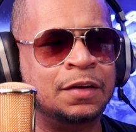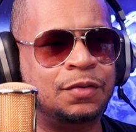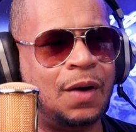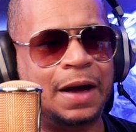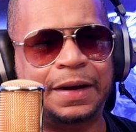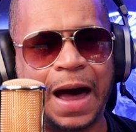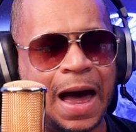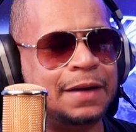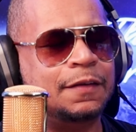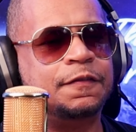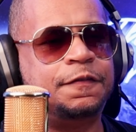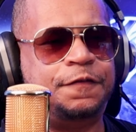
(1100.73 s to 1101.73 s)
So I
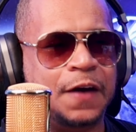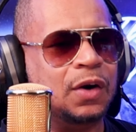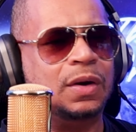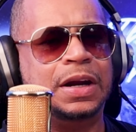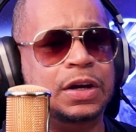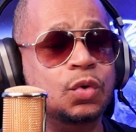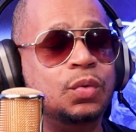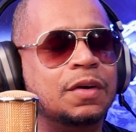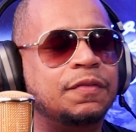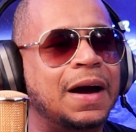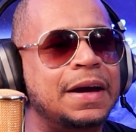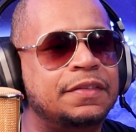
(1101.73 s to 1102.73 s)
got fairly new
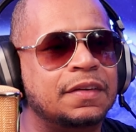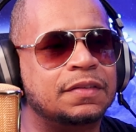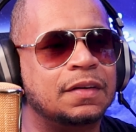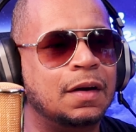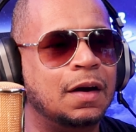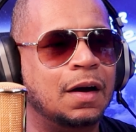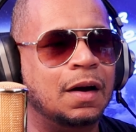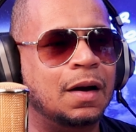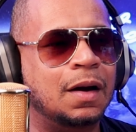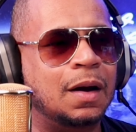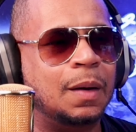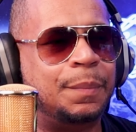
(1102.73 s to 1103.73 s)
devices.
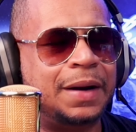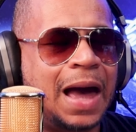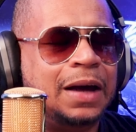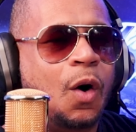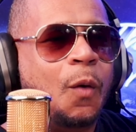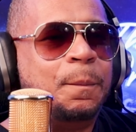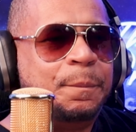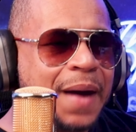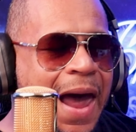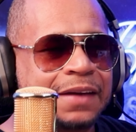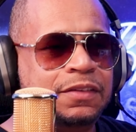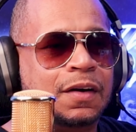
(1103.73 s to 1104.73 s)
But I go
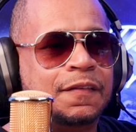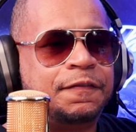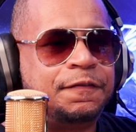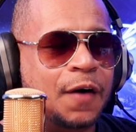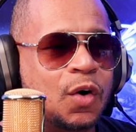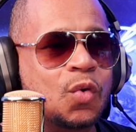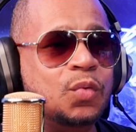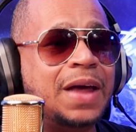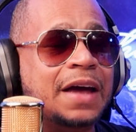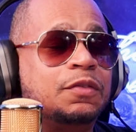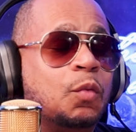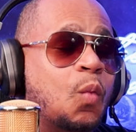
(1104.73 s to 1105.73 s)
back to a phone
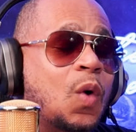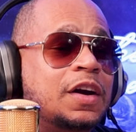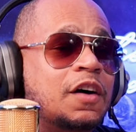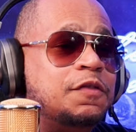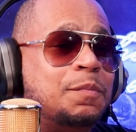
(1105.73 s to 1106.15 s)
that's one